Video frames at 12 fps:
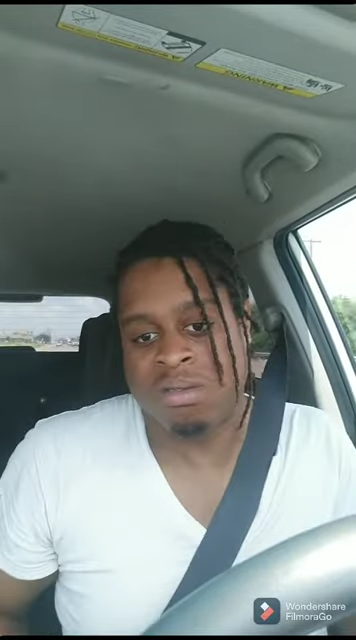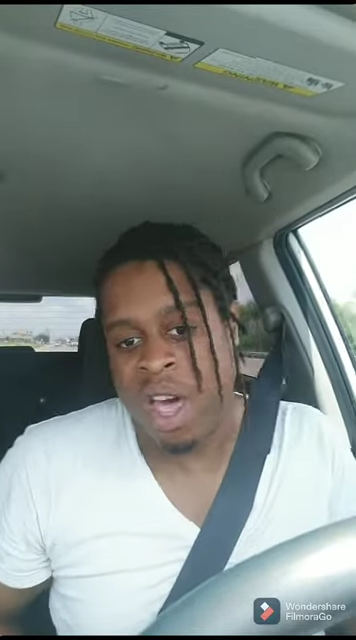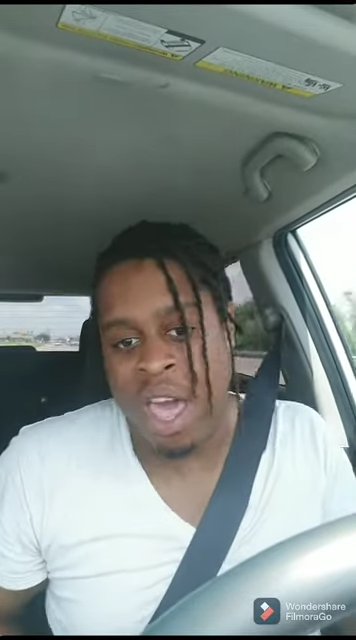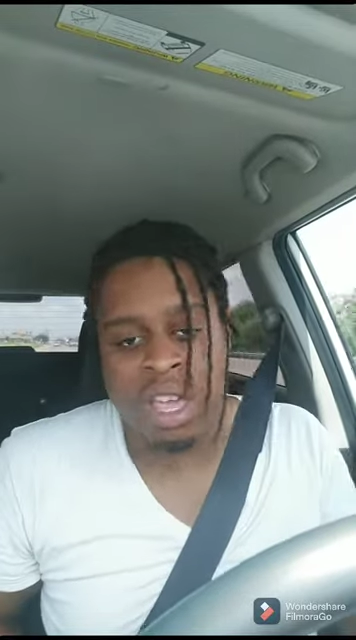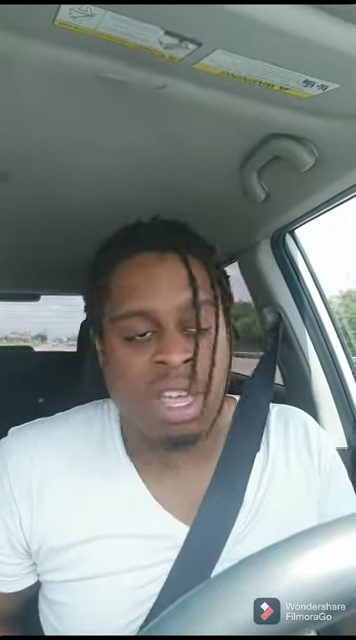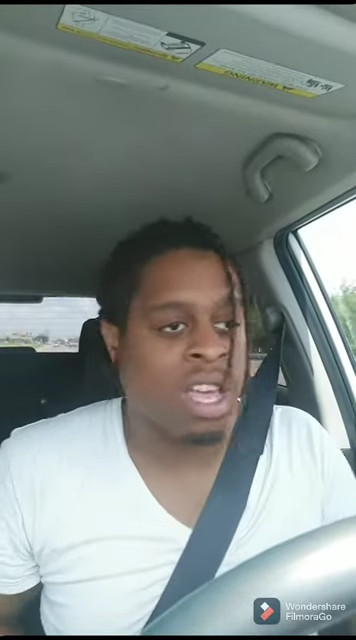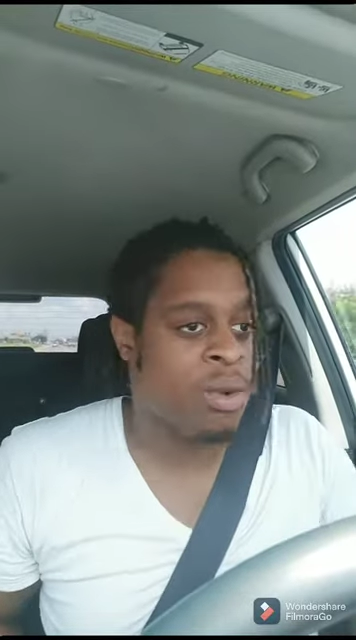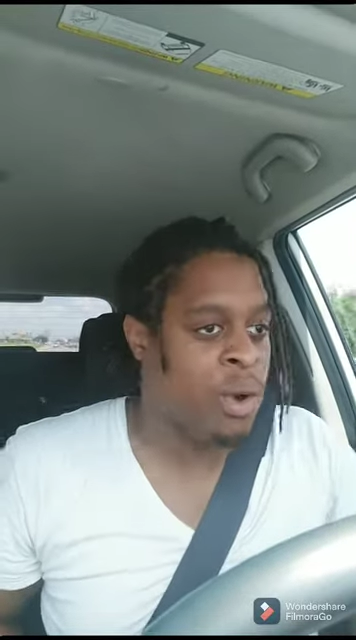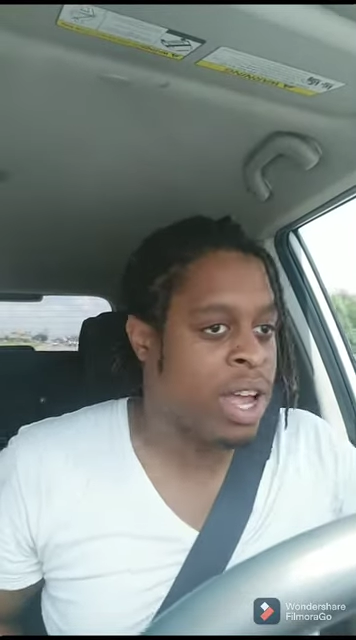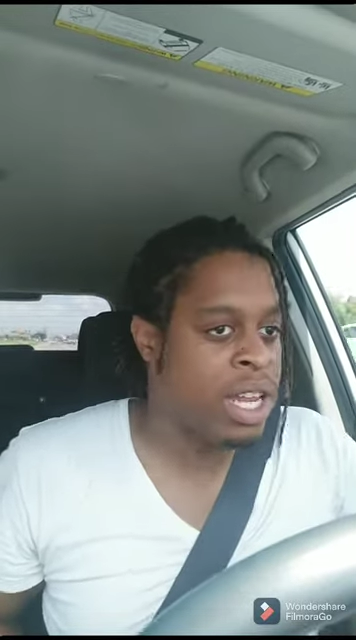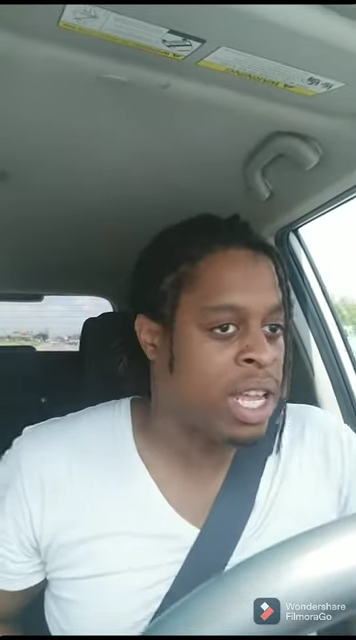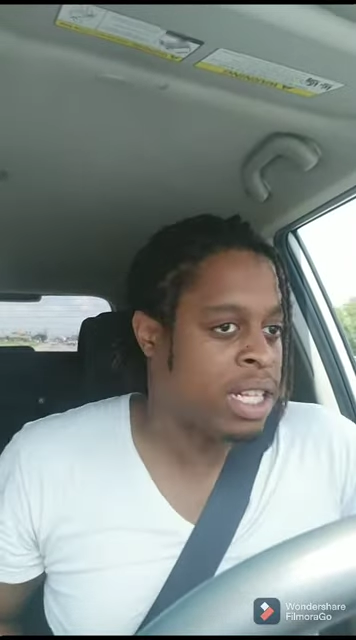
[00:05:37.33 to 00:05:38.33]
Like,
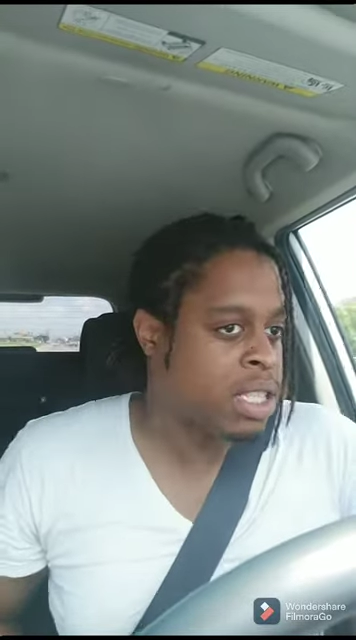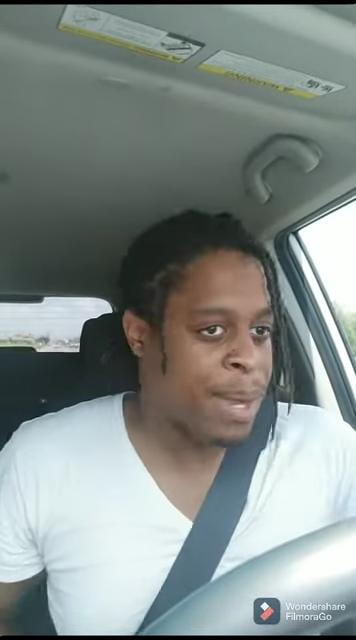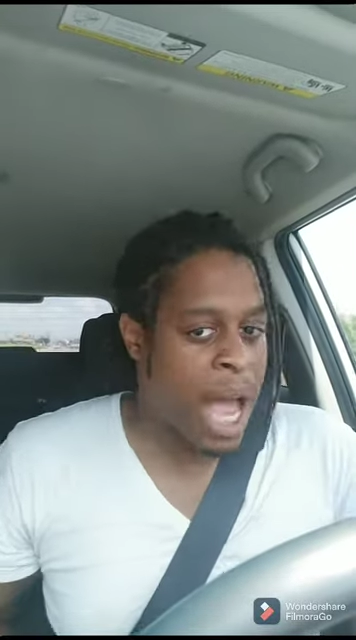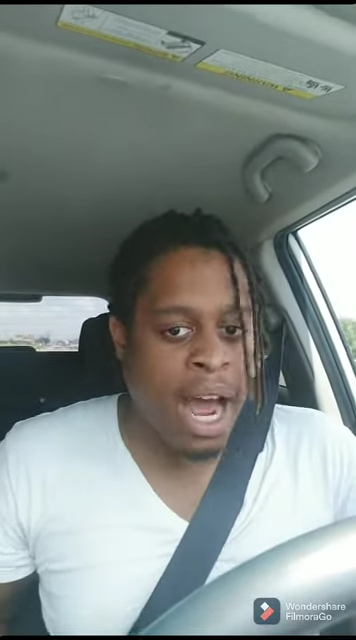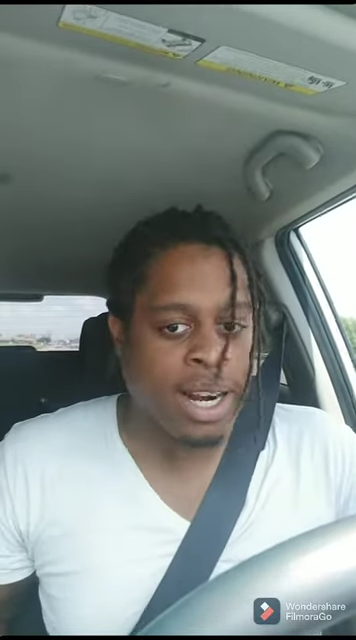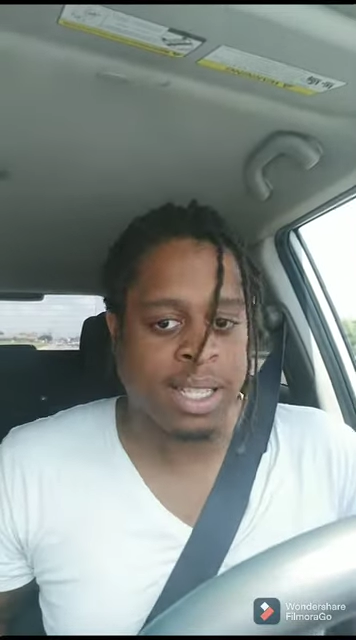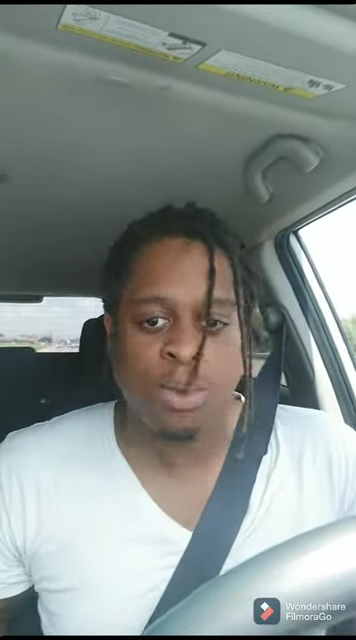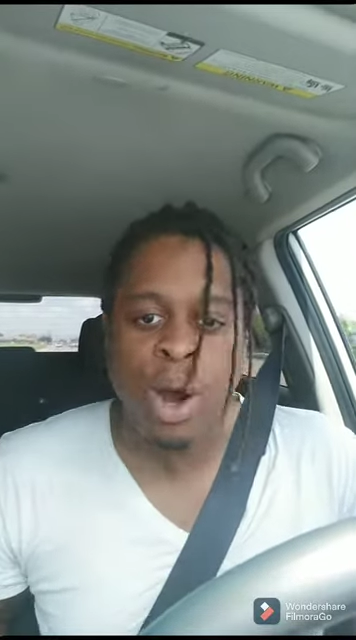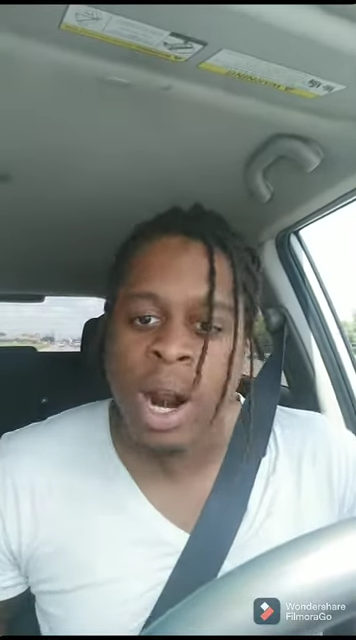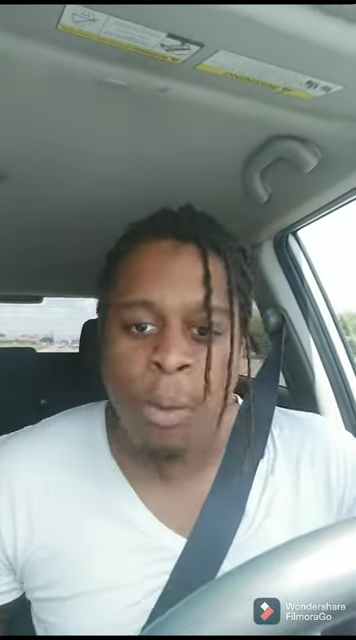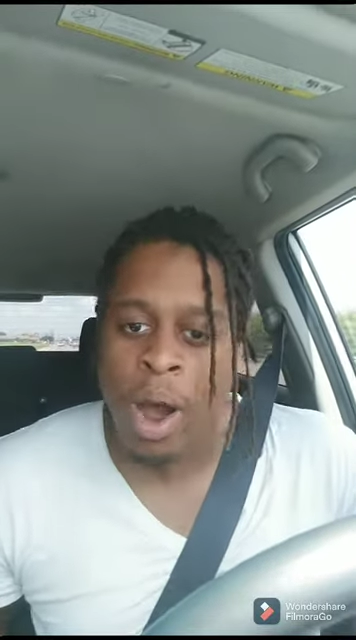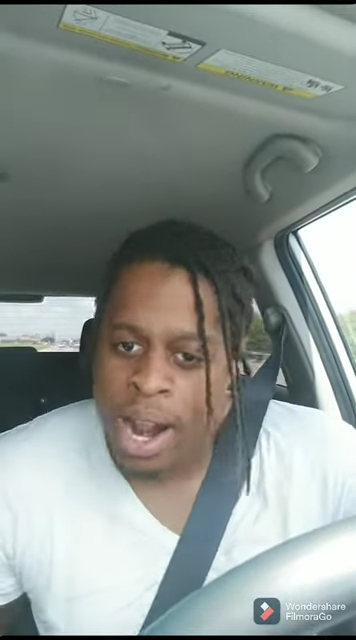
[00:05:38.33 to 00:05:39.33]
really, to be honest,
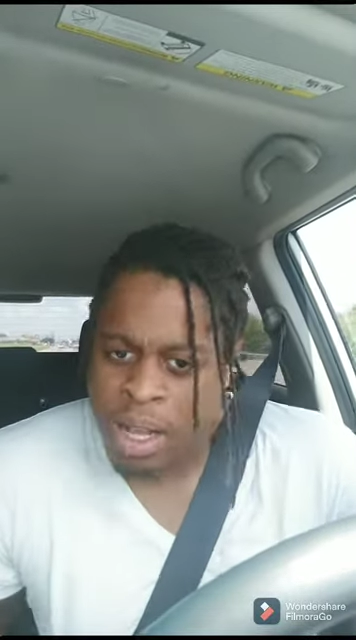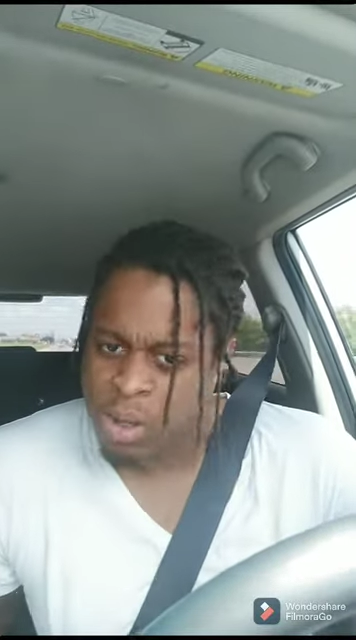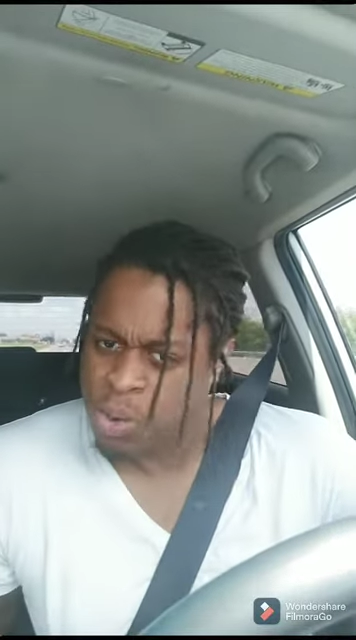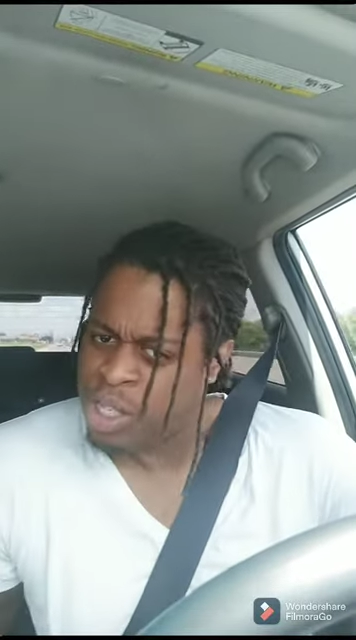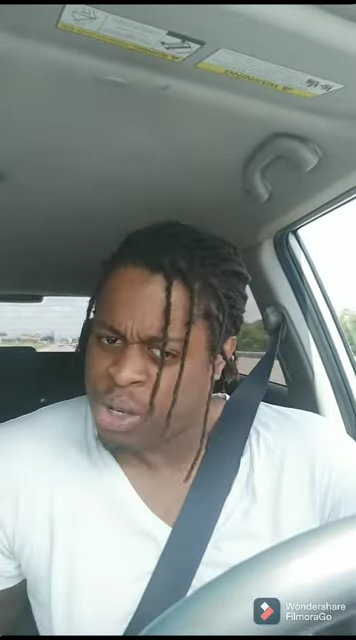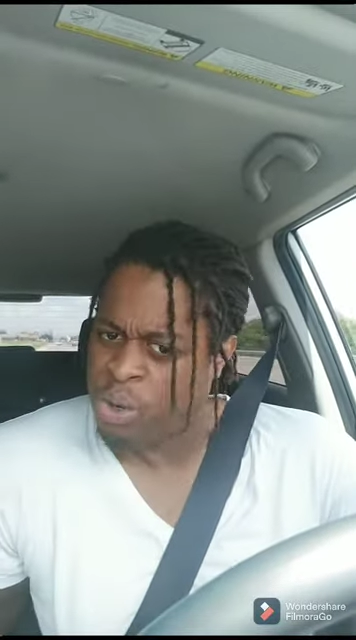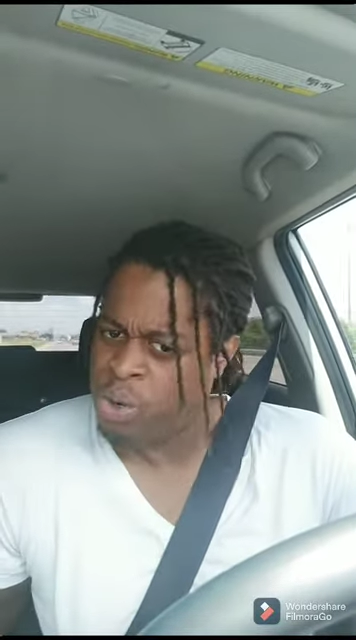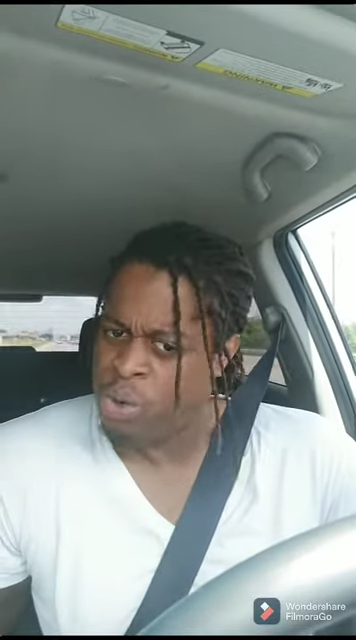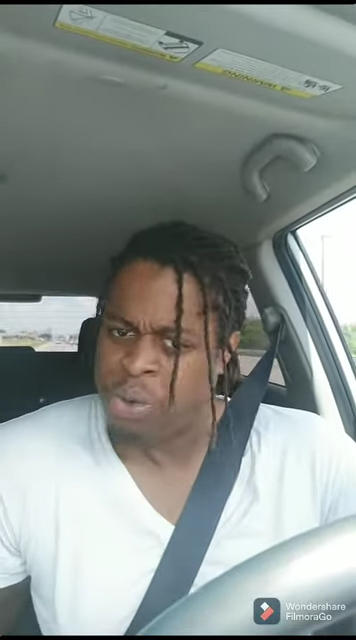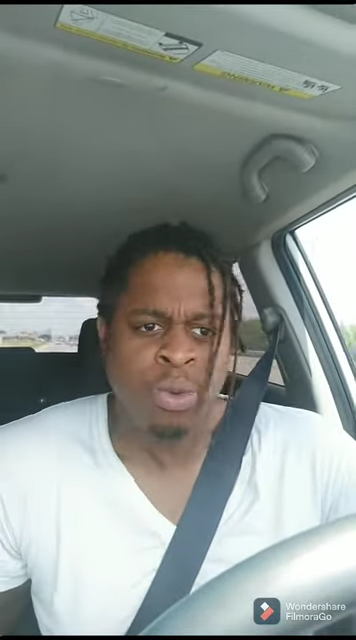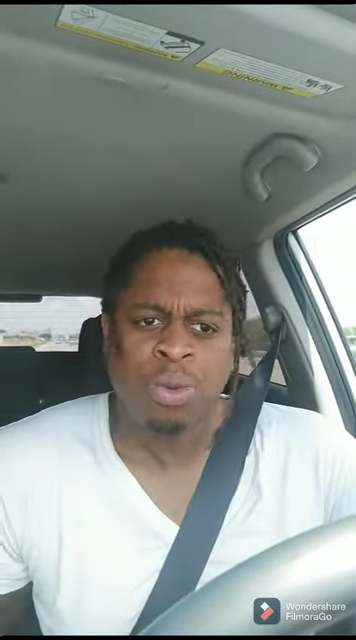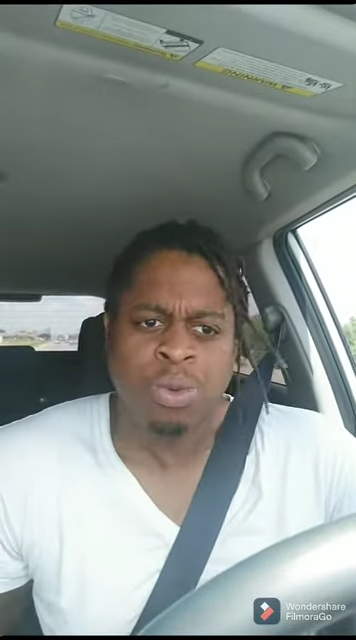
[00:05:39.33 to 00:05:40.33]
what else would you?